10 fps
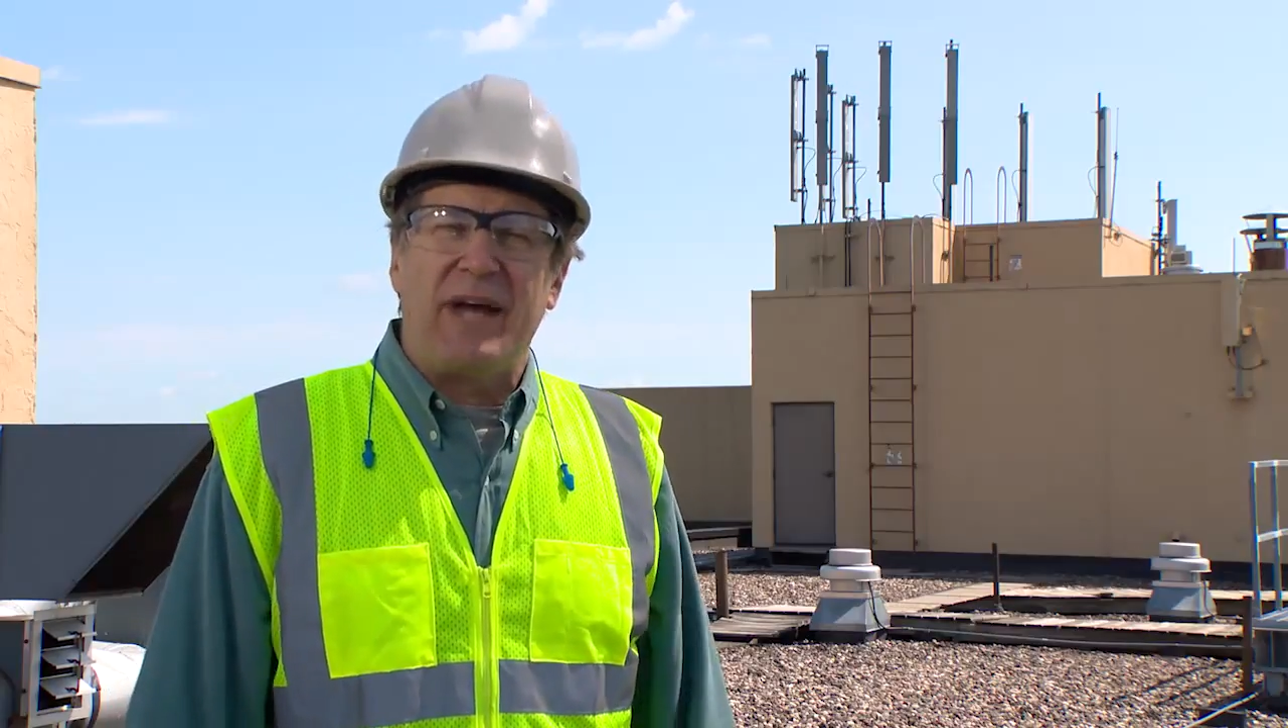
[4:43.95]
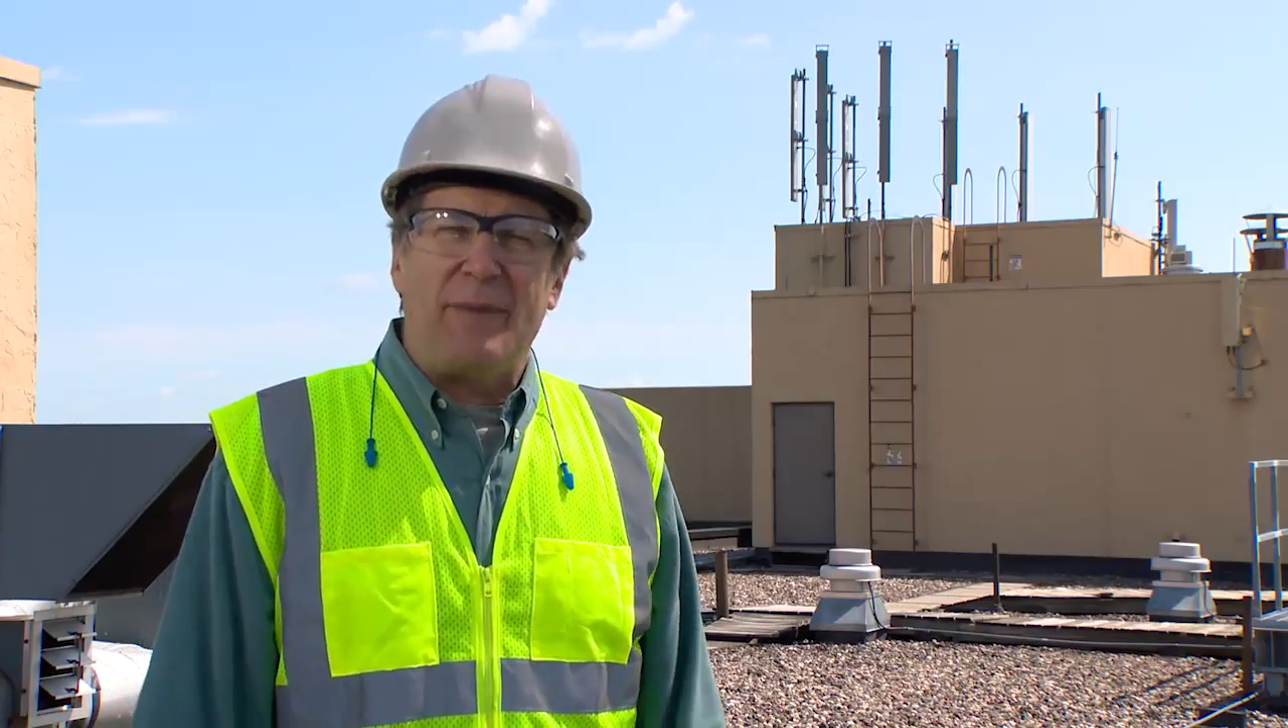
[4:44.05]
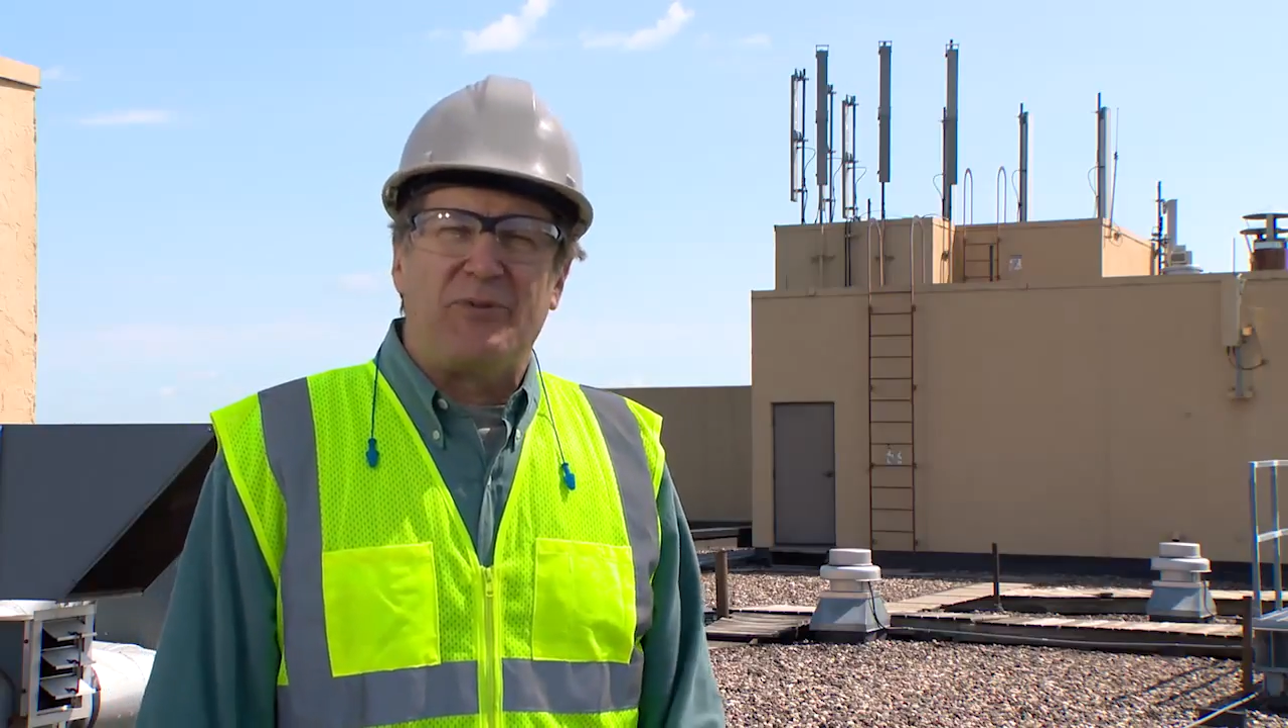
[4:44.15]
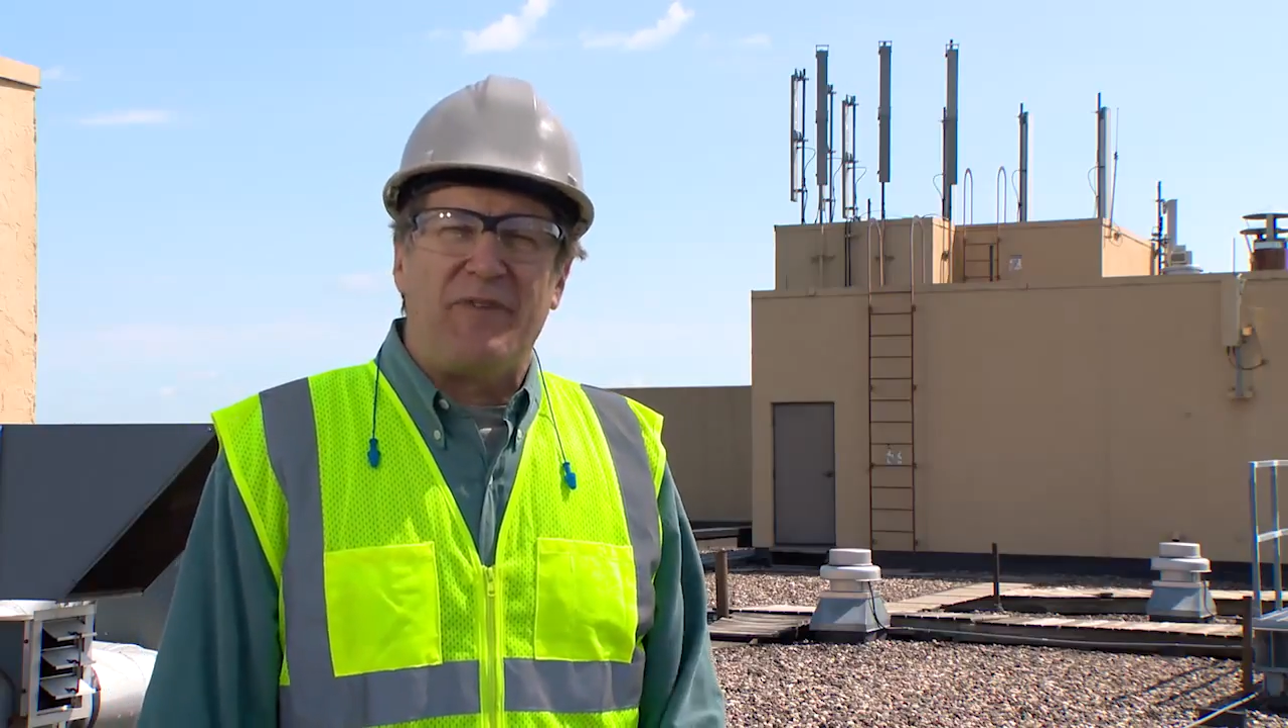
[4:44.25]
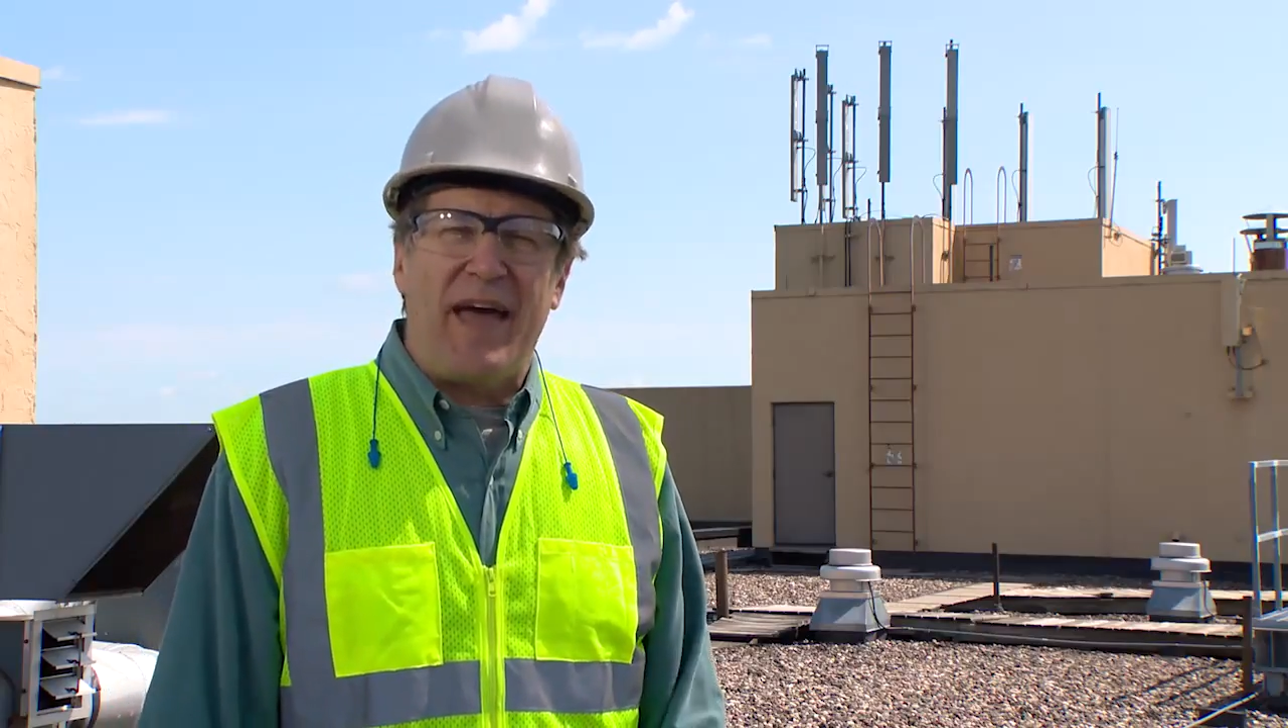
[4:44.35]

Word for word: types of